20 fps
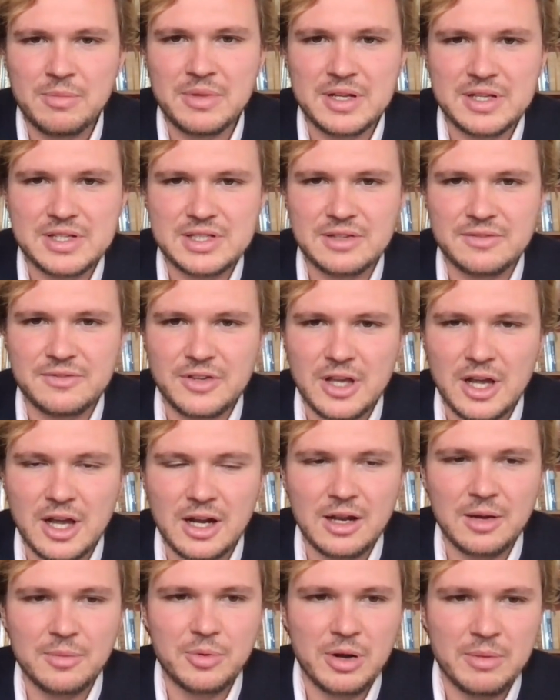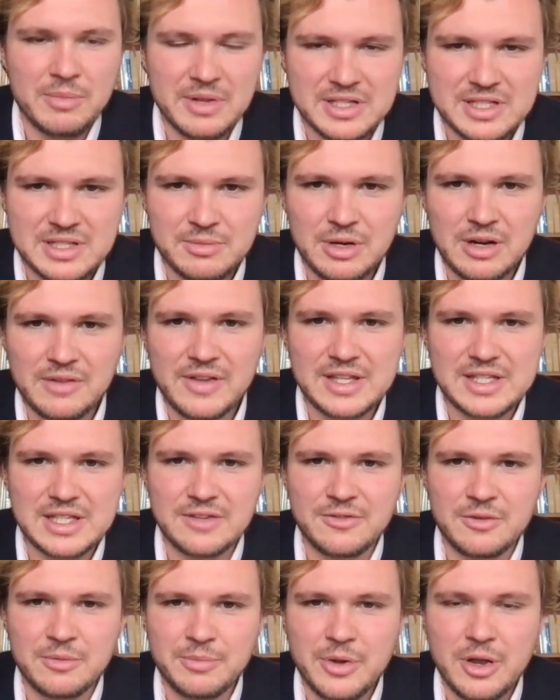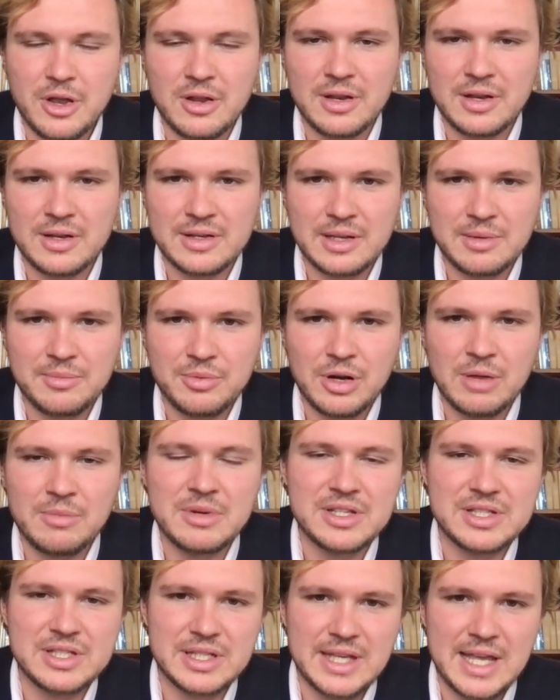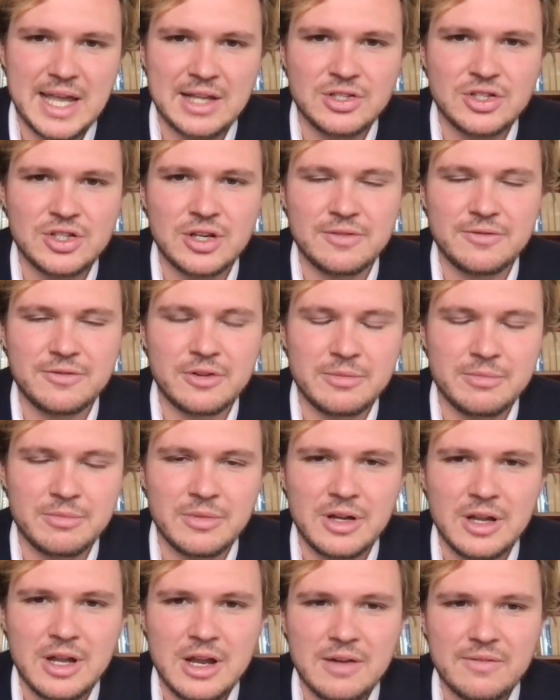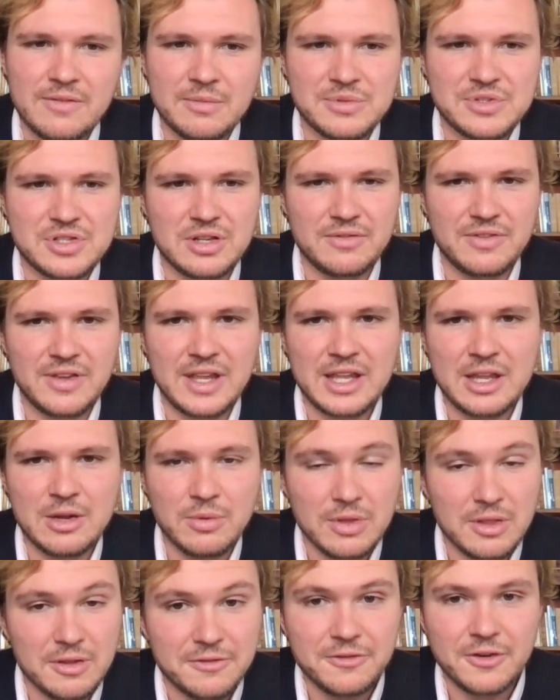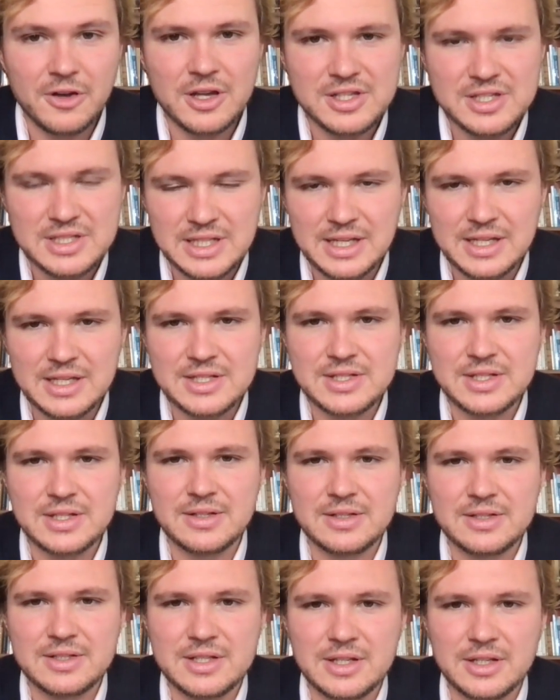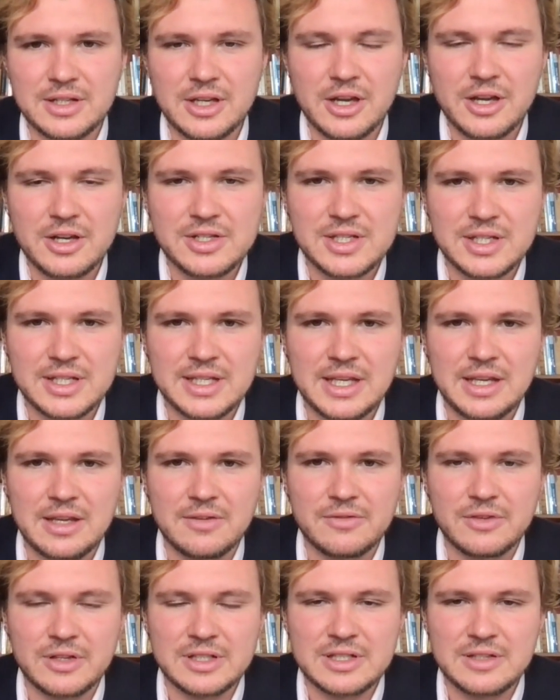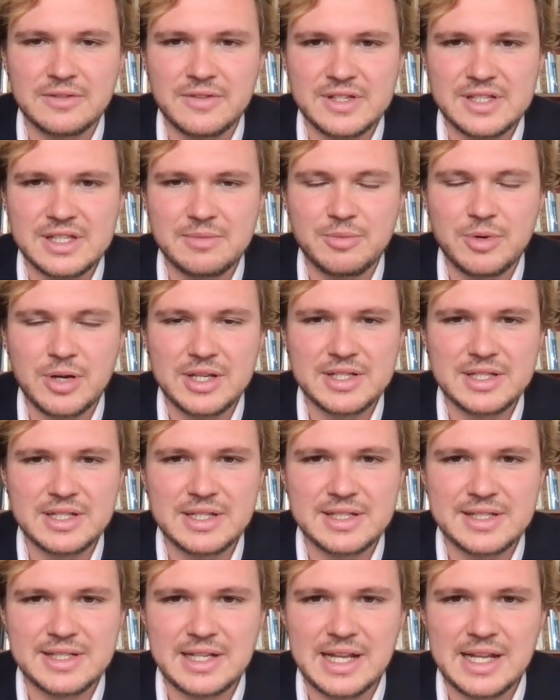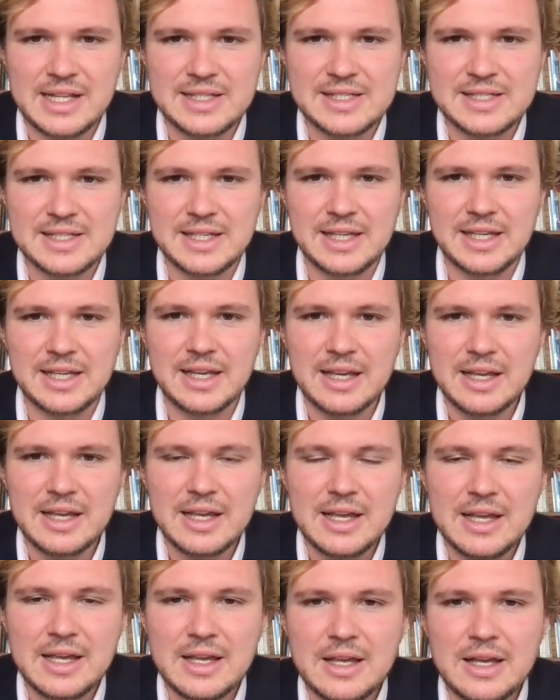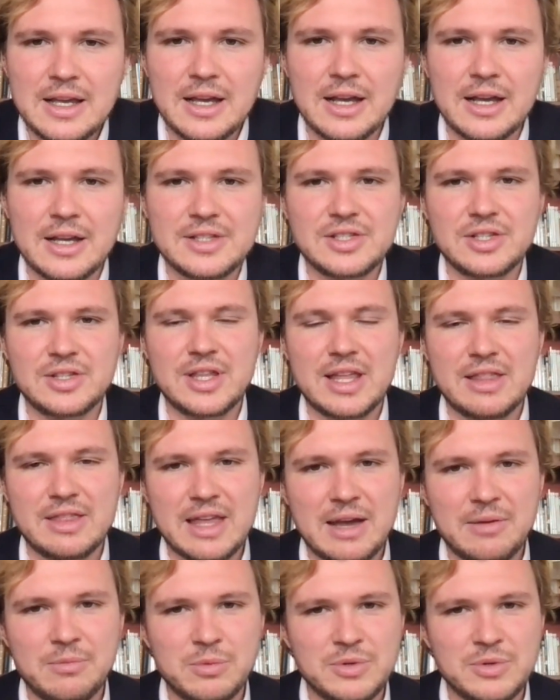Minister Fiala, Prime Minister Morawiecki from Poland, and Prime Minister Janša from Slovenia were the first leaders to go to Kiev and to visit President Zelensky. So that